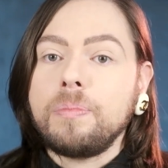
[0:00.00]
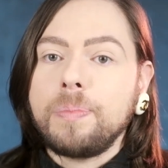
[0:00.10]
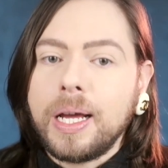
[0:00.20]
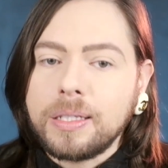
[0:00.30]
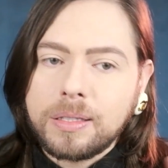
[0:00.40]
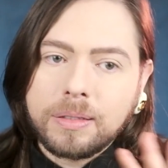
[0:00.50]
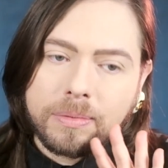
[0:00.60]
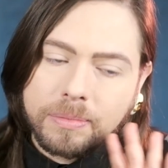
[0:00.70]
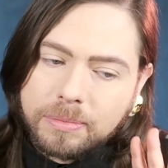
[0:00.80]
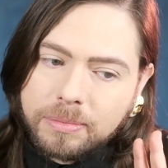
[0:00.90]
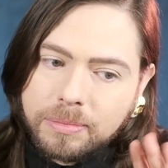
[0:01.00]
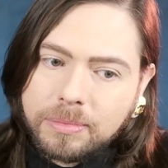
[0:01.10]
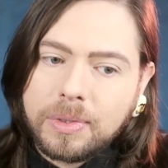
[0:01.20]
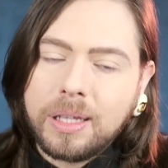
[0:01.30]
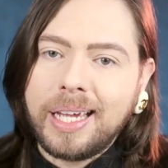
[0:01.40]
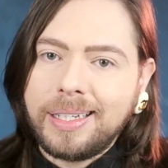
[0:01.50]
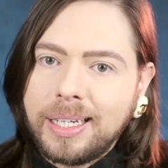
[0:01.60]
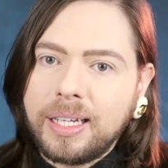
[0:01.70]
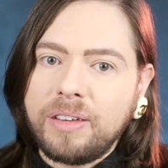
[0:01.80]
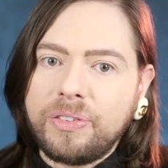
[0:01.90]
Plus, they
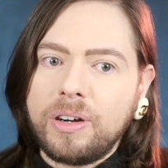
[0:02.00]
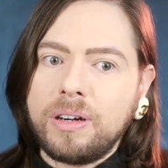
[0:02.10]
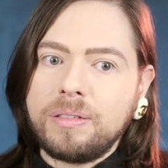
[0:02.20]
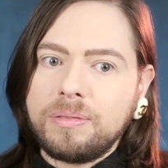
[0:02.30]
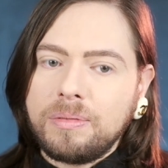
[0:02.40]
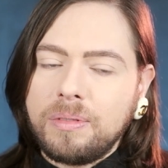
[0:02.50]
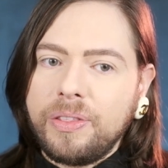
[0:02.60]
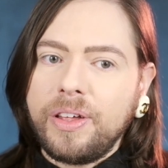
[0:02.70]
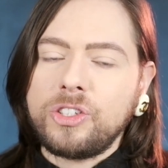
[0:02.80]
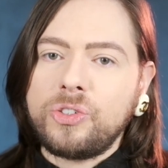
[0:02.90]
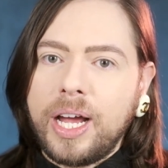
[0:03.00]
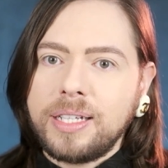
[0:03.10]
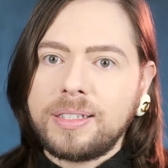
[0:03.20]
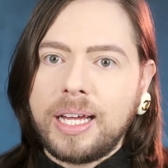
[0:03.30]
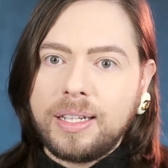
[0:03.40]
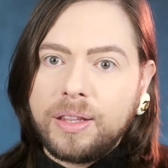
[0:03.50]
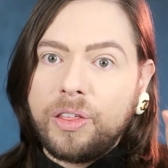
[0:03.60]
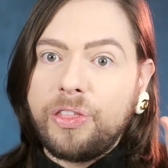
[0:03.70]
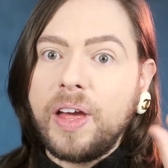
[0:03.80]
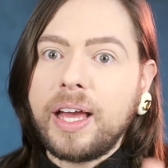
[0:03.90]
did give her the dress, that the
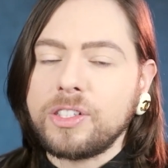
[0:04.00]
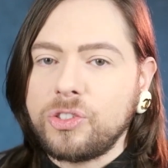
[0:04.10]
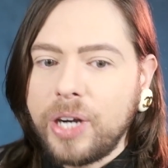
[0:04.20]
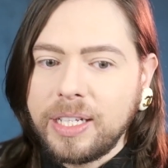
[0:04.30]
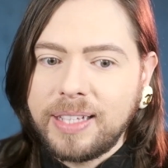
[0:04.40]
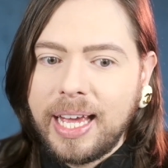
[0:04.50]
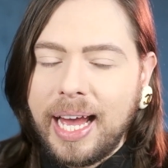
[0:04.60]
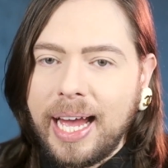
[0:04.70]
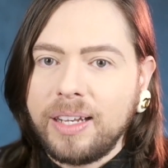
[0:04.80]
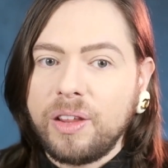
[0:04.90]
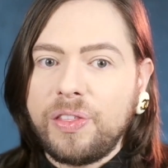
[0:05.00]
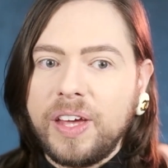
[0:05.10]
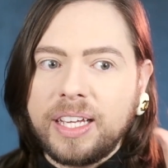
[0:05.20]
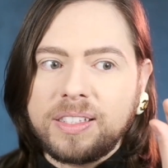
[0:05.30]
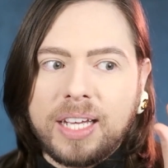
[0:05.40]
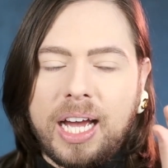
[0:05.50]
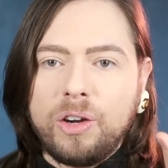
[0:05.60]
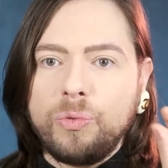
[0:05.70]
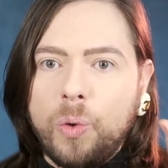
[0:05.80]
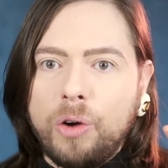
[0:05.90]
thickest dress they had, the thickest kind
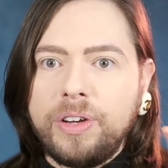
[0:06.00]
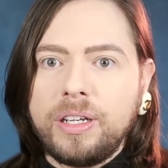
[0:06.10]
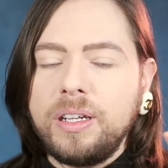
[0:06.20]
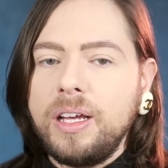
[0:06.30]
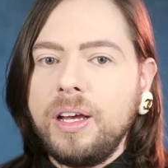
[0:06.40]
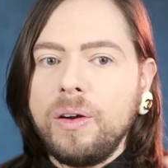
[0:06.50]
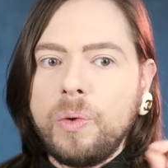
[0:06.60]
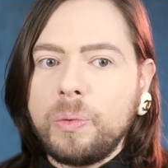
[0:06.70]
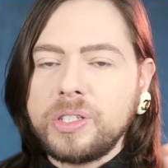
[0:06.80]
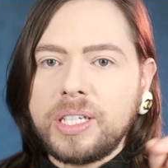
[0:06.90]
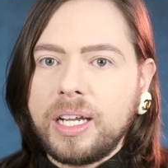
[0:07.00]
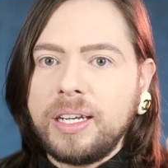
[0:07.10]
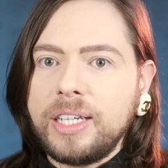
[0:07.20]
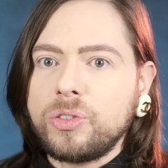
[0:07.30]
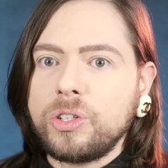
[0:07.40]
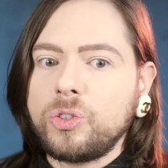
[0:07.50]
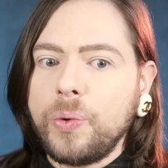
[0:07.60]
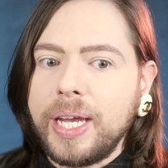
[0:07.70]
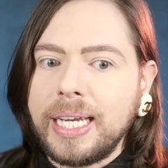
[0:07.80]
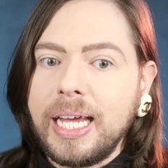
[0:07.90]
of woven, what was it, a knit or a
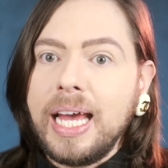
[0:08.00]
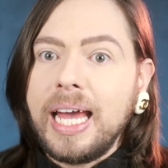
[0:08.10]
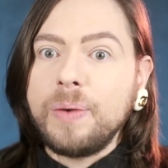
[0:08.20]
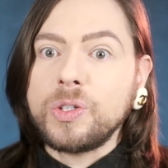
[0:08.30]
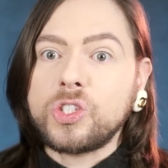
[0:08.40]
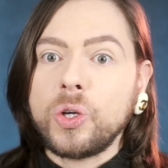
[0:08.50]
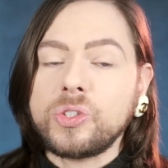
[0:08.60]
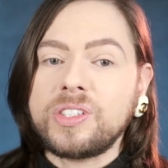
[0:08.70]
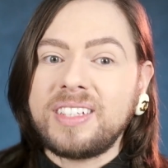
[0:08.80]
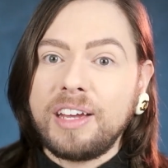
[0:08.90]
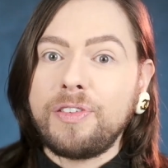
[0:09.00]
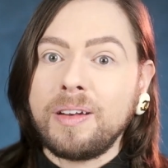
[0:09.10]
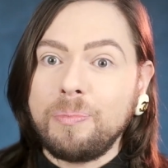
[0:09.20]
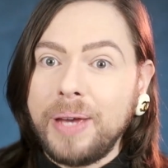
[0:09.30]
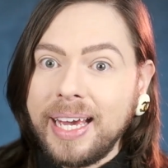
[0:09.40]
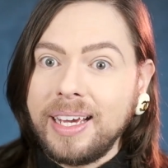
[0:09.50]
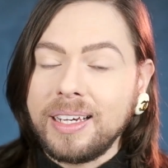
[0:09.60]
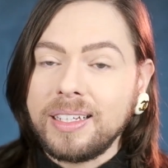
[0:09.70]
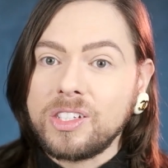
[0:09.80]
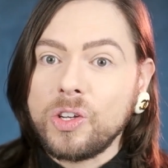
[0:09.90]
tweed. It was so stiff and big,
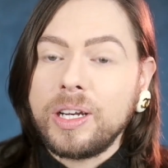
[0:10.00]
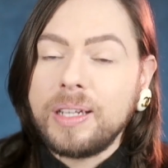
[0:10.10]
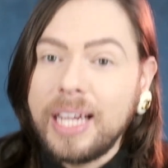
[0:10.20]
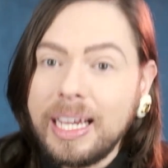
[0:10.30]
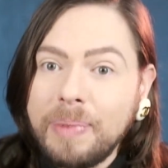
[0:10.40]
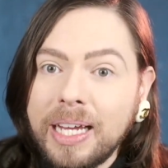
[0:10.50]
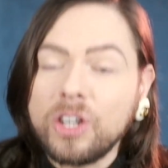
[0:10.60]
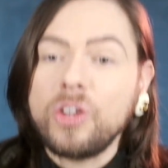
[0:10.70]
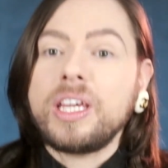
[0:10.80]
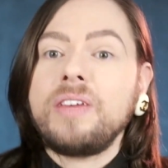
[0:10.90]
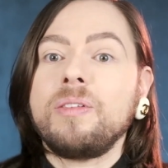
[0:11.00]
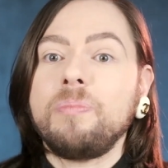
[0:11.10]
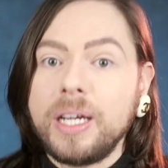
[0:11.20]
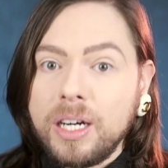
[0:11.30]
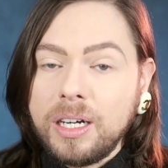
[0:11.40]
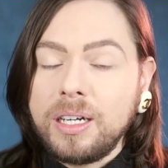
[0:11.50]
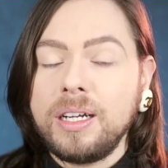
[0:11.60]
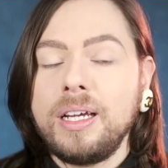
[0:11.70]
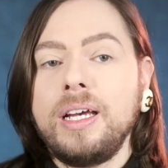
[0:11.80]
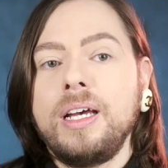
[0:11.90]
so it made her look even bigger.
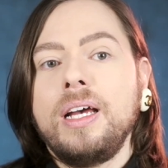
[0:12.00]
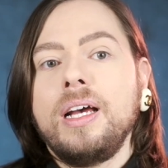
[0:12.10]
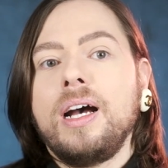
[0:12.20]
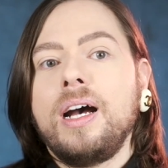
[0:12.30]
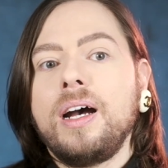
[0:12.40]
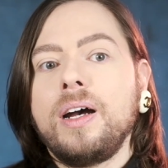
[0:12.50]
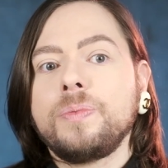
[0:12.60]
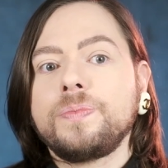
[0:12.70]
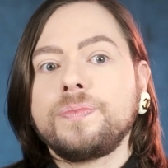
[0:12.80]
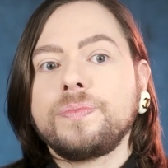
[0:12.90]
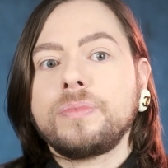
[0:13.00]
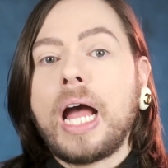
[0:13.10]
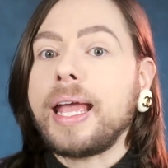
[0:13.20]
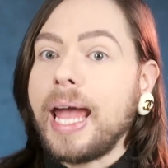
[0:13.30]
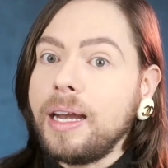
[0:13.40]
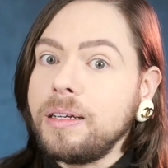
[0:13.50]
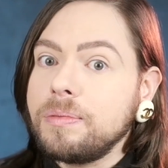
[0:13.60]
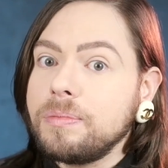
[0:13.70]
Again,